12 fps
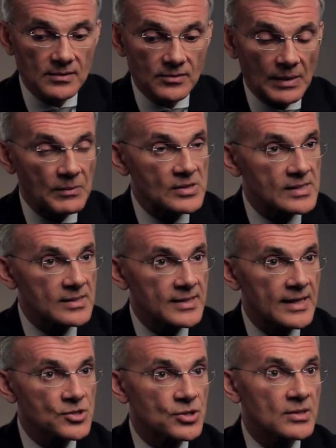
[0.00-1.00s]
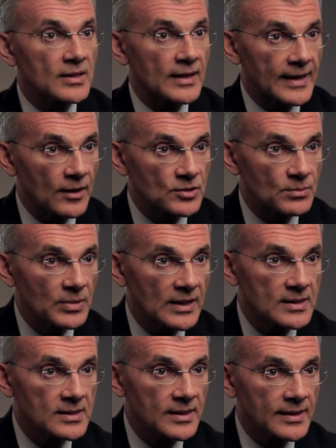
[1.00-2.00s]
representation,
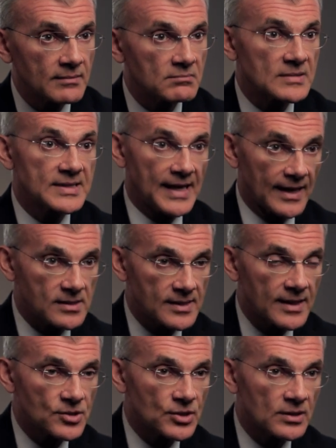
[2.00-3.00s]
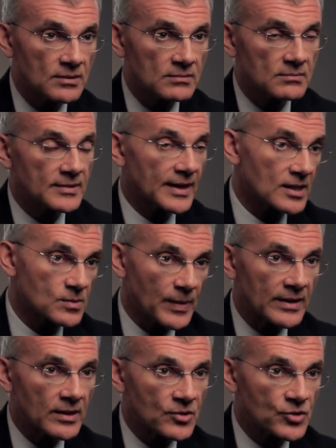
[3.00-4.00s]
accountability, taxation,
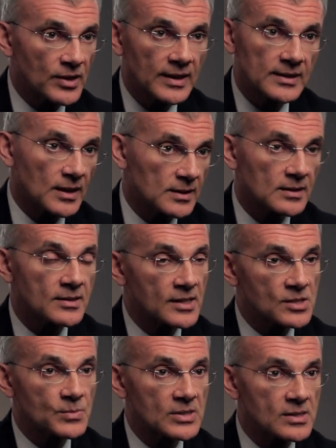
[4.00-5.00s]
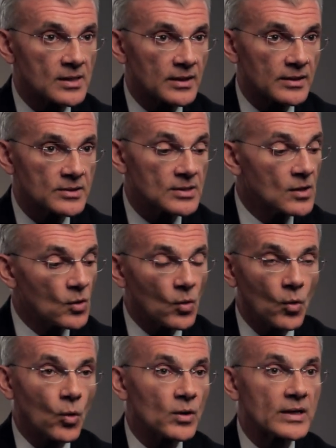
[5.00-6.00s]
expenditure, and other things besides
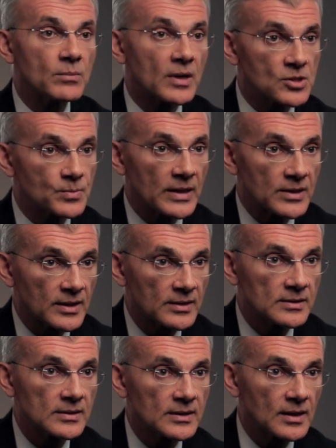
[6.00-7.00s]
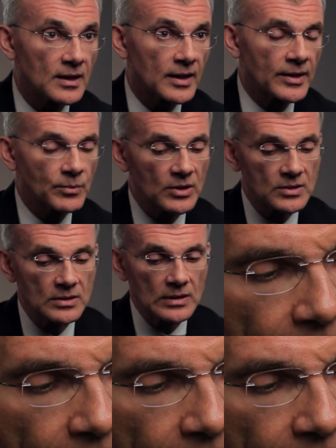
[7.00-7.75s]
all in much better alignment.